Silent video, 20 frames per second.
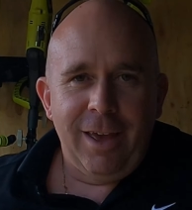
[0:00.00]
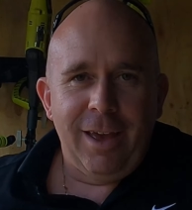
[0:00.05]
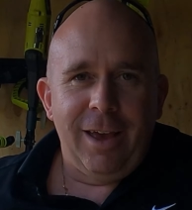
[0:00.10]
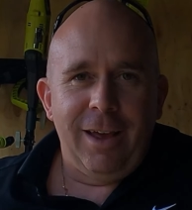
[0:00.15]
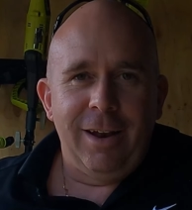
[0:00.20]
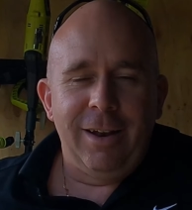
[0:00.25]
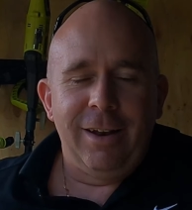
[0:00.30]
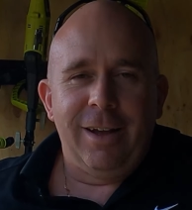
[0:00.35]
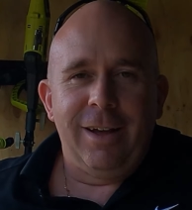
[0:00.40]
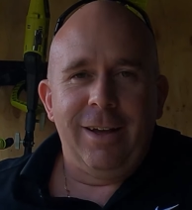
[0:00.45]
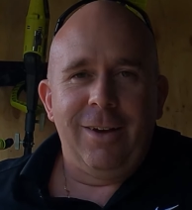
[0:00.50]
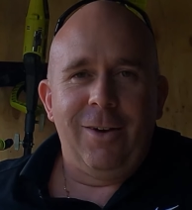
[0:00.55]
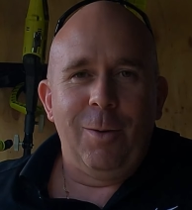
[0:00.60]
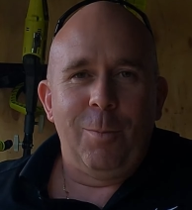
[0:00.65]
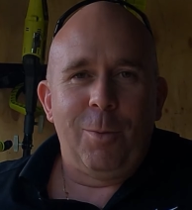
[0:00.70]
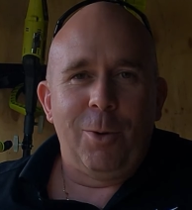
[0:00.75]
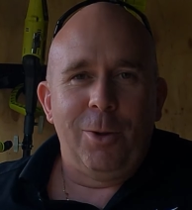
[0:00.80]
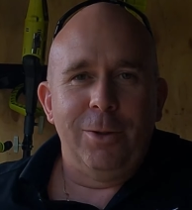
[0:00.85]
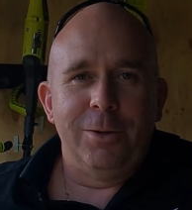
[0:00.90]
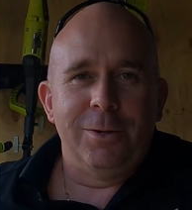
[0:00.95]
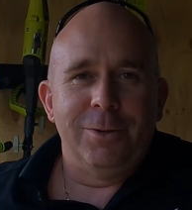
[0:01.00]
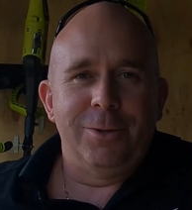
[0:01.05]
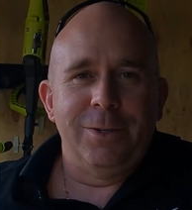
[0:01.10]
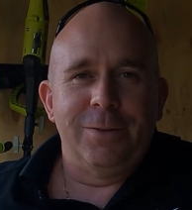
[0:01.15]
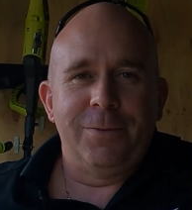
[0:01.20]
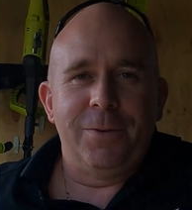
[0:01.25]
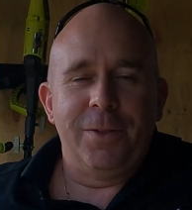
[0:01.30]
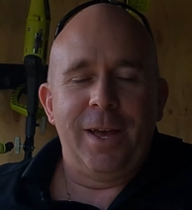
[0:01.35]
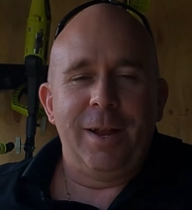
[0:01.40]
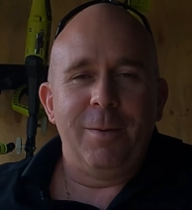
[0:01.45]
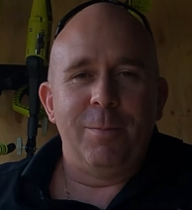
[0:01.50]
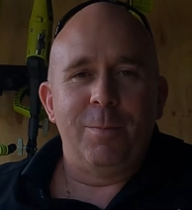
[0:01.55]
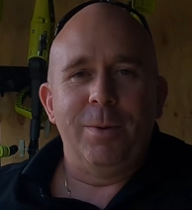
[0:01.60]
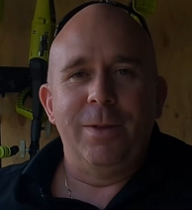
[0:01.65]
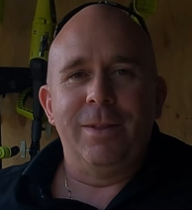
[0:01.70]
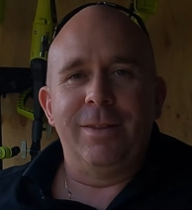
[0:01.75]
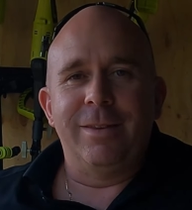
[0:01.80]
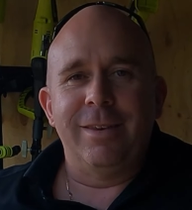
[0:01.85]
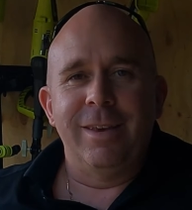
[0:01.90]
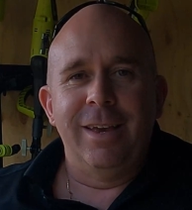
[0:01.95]
and I apologise for that,
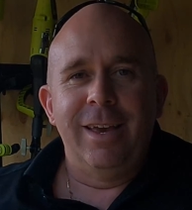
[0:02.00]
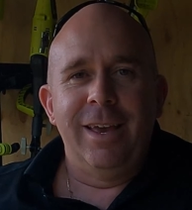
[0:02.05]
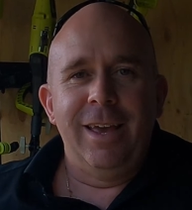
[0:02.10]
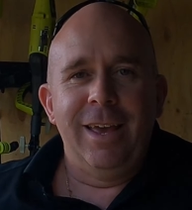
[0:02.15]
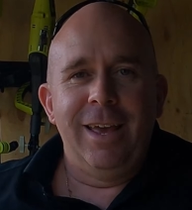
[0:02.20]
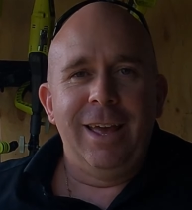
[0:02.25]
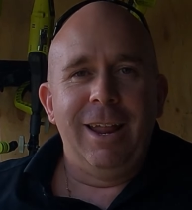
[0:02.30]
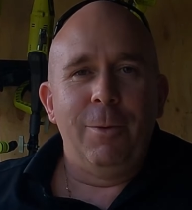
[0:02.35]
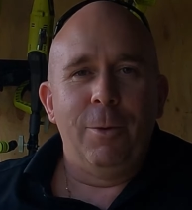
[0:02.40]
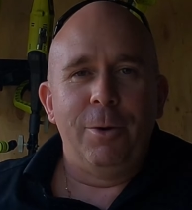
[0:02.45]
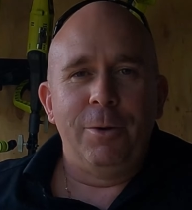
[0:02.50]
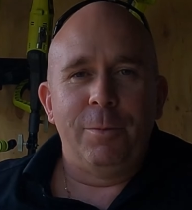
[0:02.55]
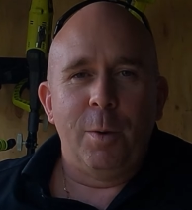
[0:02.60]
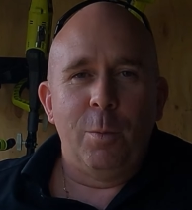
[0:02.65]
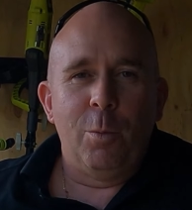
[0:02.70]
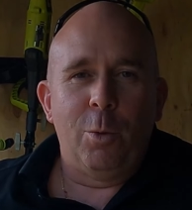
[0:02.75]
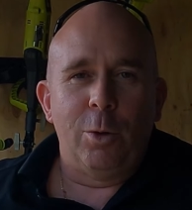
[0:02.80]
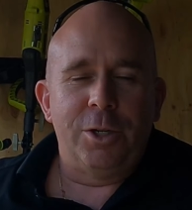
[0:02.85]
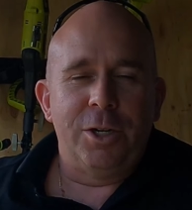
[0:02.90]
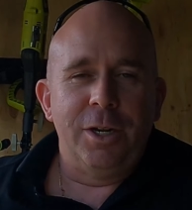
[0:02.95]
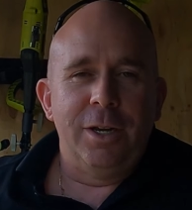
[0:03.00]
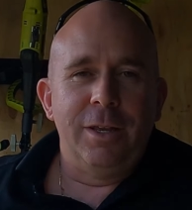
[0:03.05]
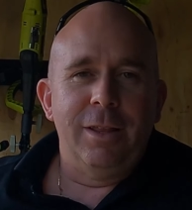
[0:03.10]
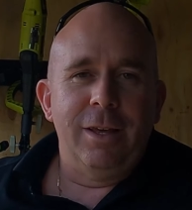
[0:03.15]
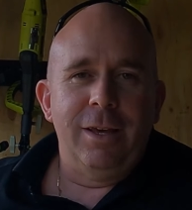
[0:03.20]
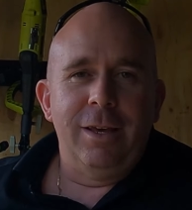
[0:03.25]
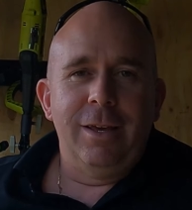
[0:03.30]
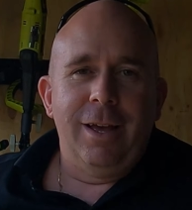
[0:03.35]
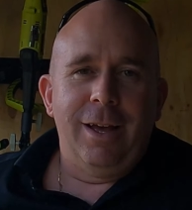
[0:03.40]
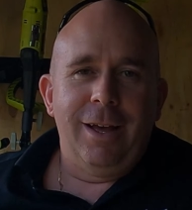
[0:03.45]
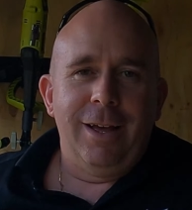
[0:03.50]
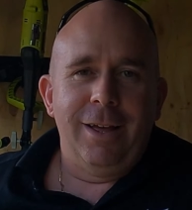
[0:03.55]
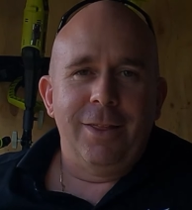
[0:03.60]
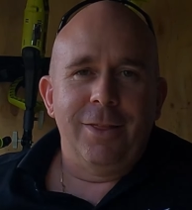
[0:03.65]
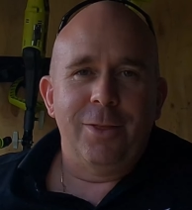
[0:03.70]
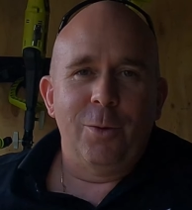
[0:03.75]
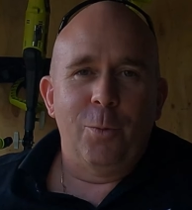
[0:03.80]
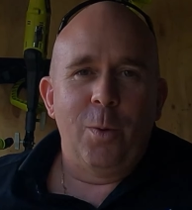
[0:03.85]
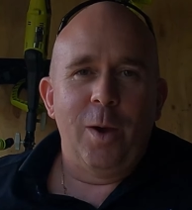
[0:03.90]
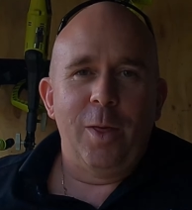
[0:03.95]
but anyone who's been watching the
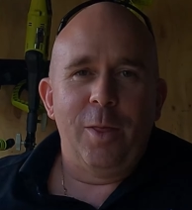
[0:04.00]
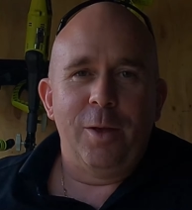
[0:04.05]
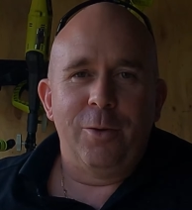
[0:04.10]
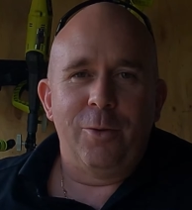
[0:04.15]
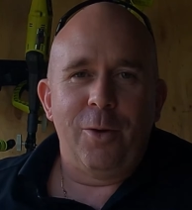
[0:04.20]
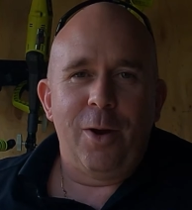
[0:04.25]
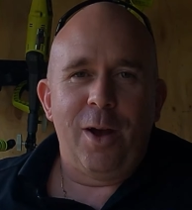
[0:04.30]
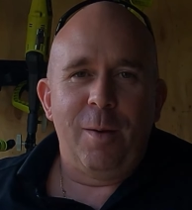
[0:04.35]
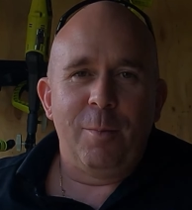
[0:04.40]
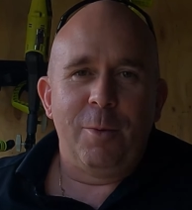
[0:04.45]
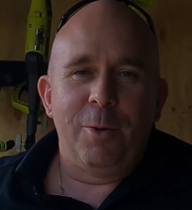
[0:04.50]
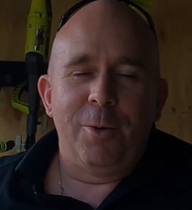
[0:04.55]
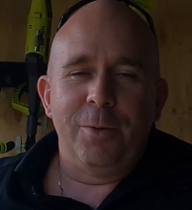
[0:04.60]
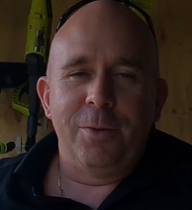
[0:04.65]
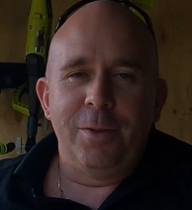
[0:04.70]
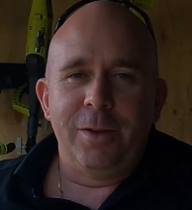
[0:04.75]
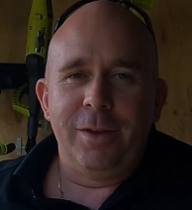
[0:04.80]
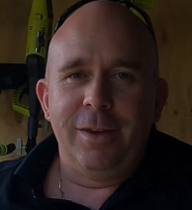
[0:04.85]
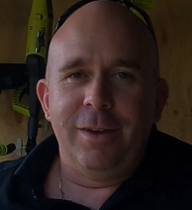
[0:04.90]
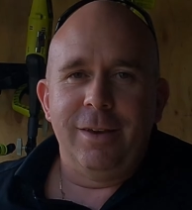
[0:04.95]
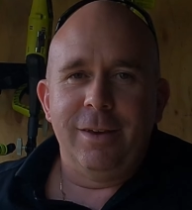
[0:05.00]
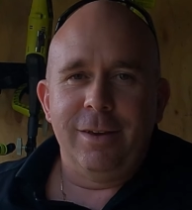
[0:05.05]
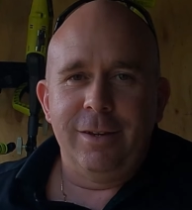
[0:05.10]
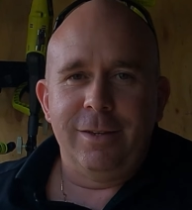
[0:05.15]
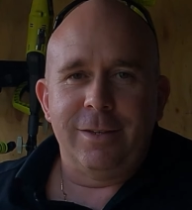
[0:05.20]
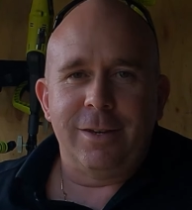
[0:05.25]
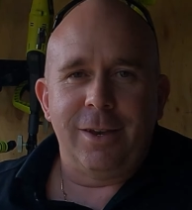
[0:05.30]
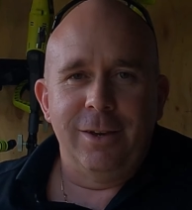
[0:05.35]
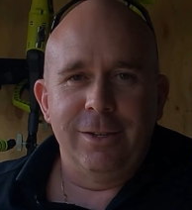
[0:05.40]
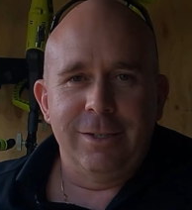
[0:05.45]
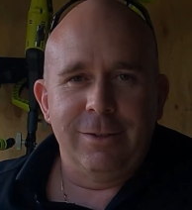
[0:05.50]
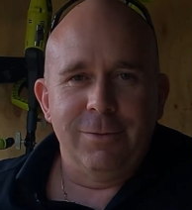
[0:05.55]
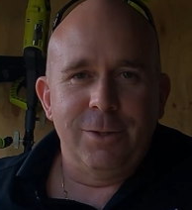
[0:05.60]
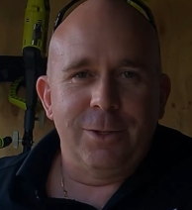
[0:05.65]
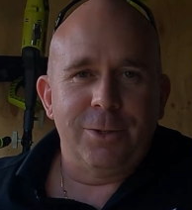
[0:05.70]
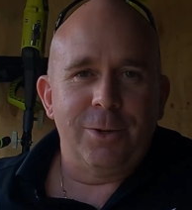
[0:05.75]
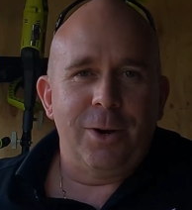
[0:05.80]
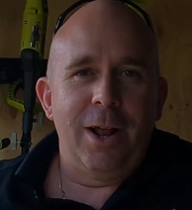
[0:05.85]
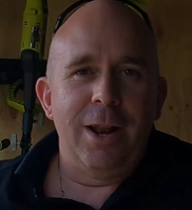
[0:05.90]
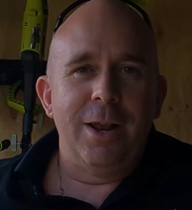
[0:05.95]
weather drama on the east coast of
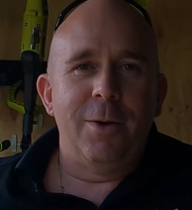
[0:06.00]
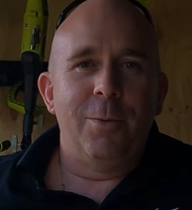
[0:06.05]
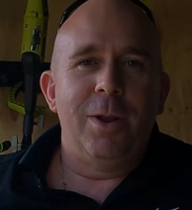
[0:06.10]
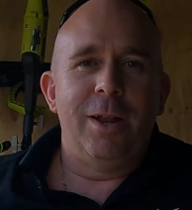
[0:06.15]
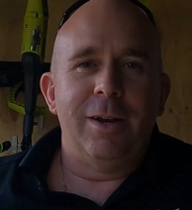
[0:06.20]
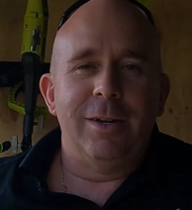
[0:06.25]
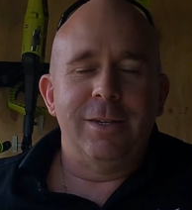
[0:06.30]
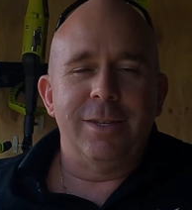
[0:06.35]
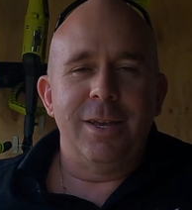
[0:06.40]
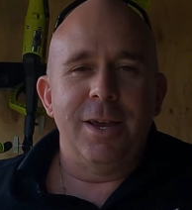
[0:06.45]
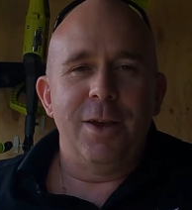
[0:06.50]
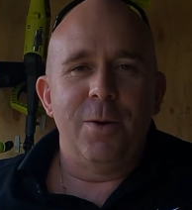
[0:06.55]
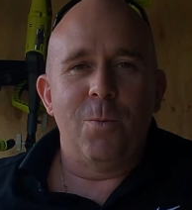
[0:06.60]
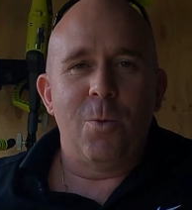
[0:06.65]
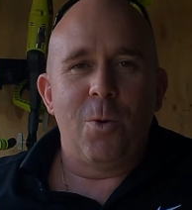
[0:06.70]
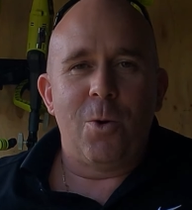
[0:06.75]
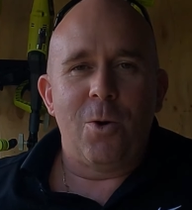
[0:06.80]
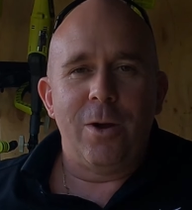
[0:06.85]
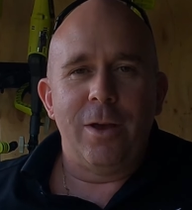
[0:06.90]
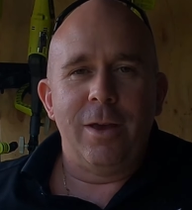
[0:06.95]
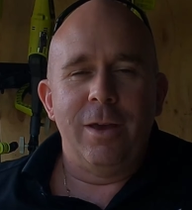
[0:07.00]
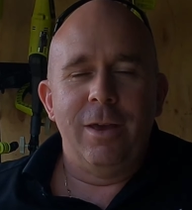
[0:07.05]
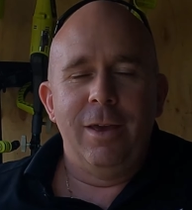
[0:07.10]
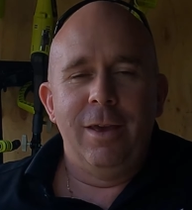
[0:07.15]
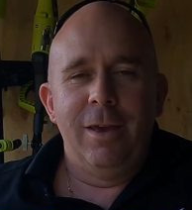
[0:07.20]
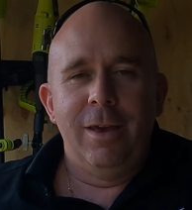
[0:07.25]
Australia will understand why.